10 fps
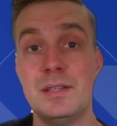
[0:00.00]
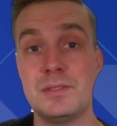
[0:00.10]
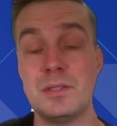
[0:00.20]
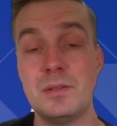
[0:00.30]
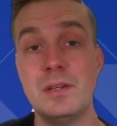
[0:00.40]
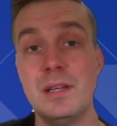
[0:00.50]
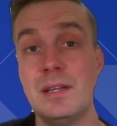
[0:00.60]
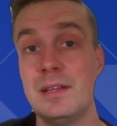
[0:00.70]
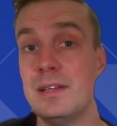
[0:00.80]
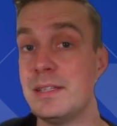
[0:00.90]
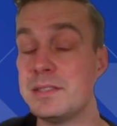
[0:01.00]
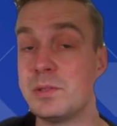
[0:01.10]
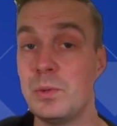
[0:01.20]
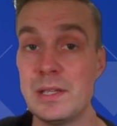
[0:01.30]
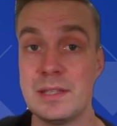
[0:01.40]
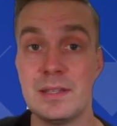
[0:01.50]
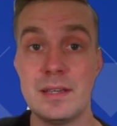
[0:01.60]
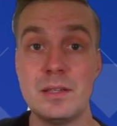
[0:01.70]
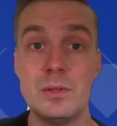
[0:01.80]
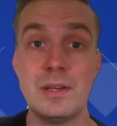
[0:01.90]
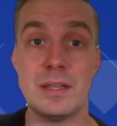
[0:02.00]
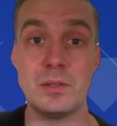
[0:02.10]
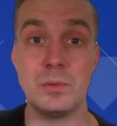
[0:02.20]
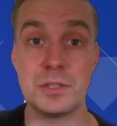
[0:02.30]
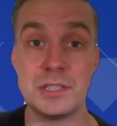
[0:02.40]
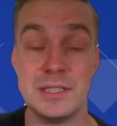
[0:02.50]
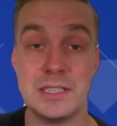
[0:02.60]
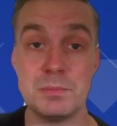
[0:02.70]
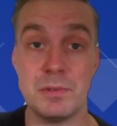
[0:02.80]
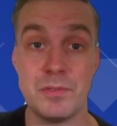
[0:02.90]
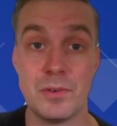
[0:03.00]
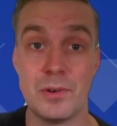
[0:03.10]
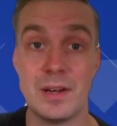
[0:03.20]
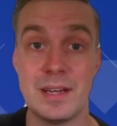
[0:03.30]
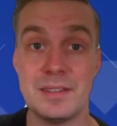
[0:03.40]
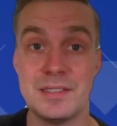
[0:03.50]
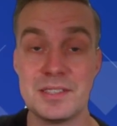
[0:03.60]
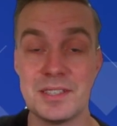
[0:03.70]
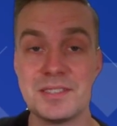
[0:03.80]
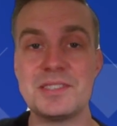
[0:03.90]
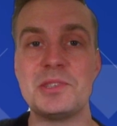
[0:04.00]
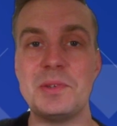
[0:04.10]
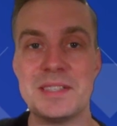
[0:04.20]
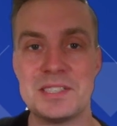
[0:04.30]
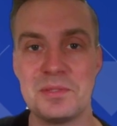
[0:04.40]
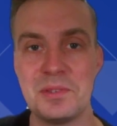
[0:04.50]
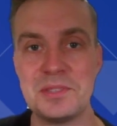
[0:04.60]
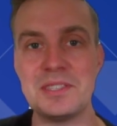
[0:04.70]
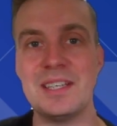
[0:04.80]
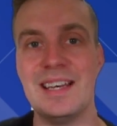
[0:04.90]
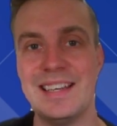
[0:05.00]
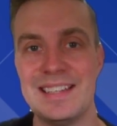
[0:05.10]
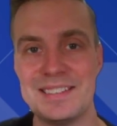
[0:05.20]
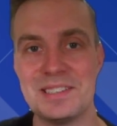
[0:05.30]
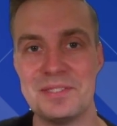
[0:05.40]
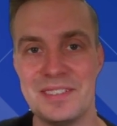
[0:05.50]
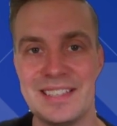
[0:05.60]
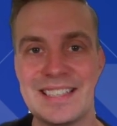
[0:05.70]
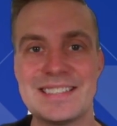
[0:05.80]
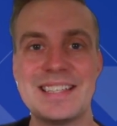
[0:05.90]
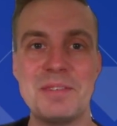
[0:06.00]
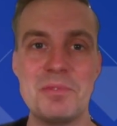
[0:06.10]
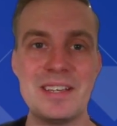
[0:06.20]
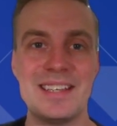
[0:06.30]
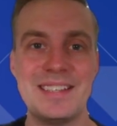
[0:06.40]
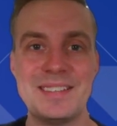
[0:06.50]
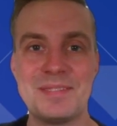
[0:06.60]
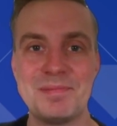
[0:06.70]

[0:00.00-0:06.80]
So let's quickly take a look at the watch list before I discuss transfers ahead of the next game week.